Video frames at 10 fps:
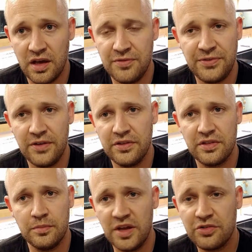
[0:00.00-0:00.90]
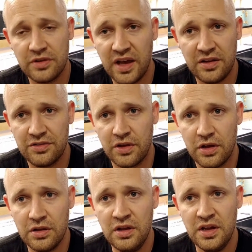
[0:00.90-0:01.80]
I found that the
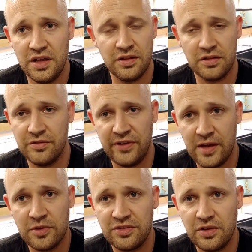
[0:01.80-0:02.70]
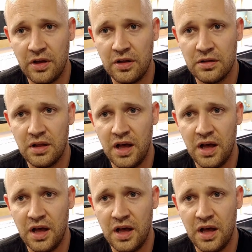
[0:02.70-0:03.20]
metronidazole and the levamisole,